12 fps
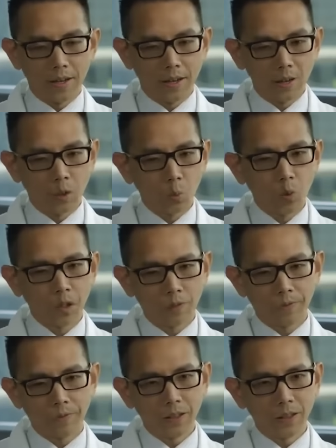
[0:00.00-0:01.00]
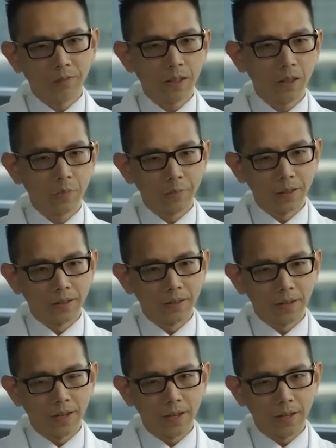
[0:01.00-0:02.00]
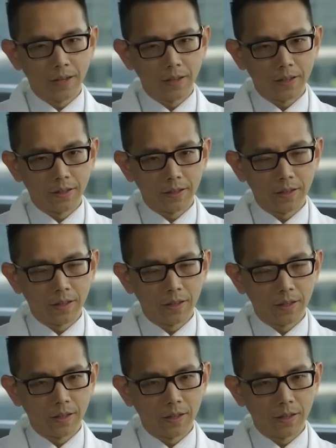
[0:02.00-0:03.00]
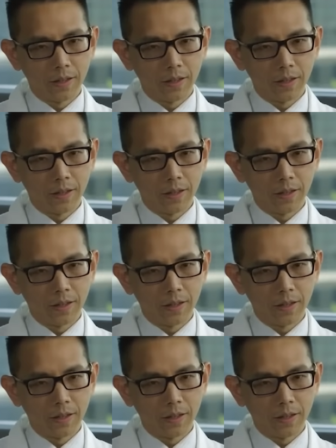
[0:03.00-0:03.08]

in ways that would normally take years.